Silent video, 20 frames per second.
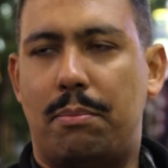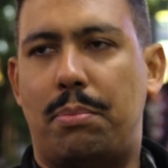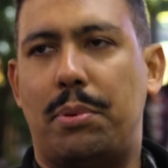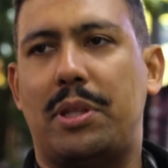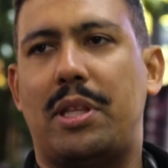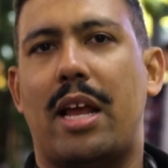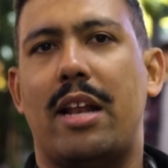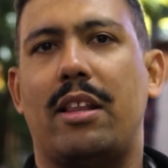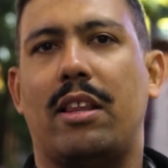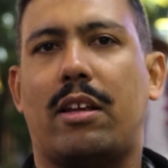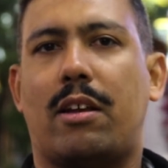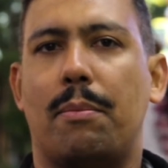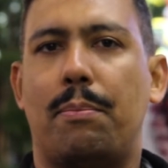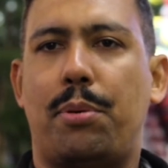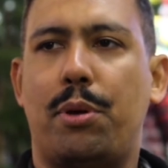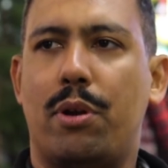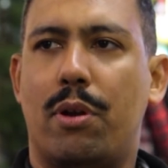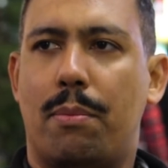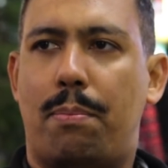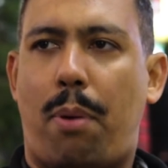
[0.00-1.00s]
But then the
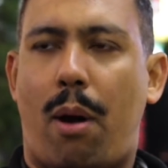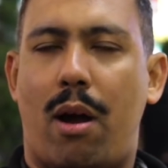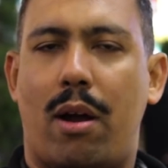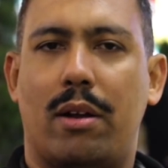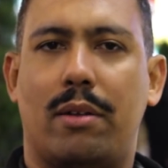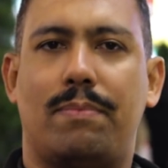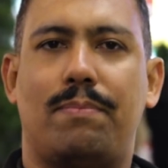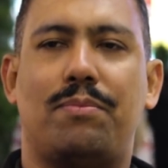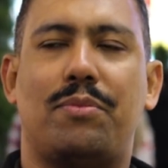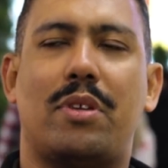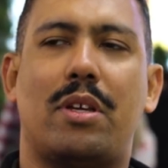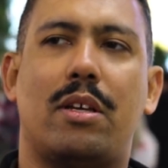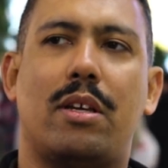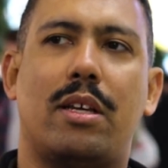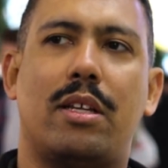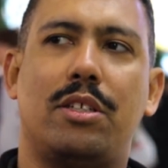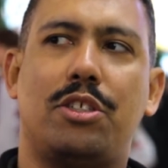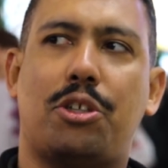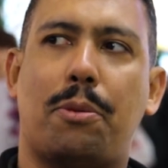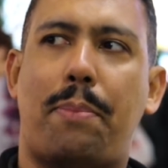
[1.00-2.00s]
computer part
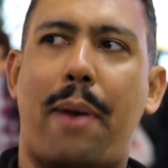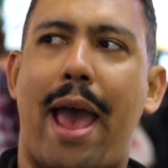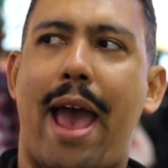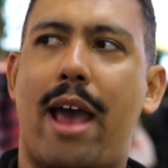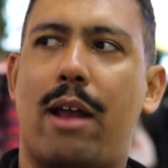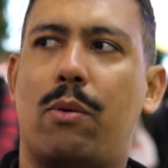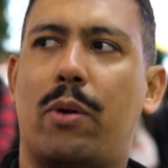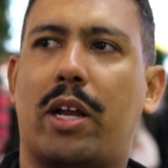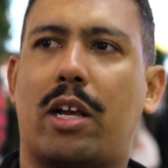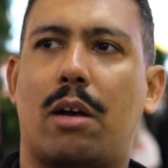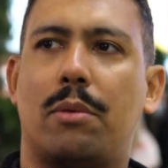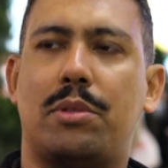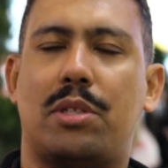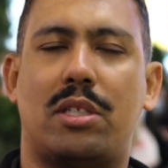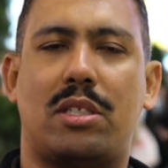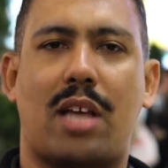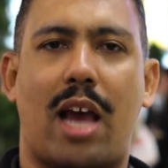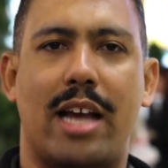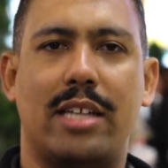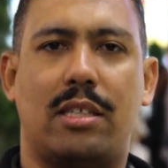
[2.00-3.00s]
in Japan, when it comes
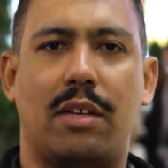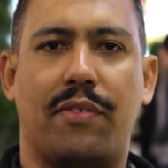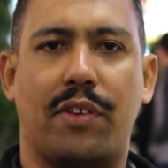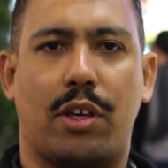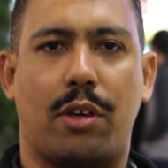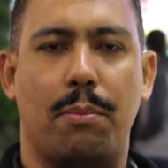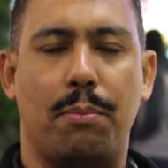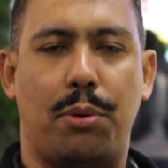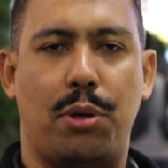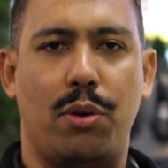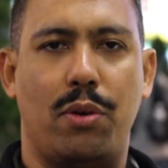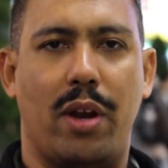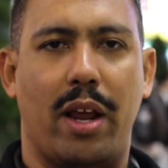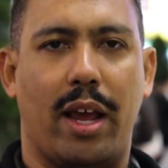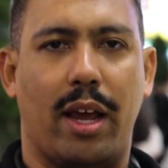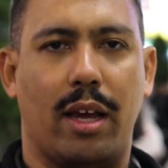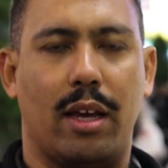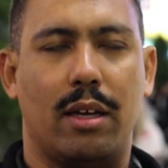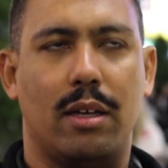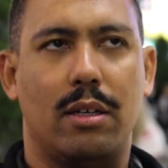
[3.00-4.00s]
to scientific
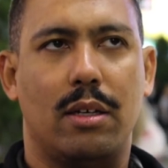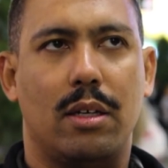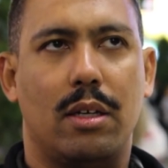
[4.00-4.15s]
computing,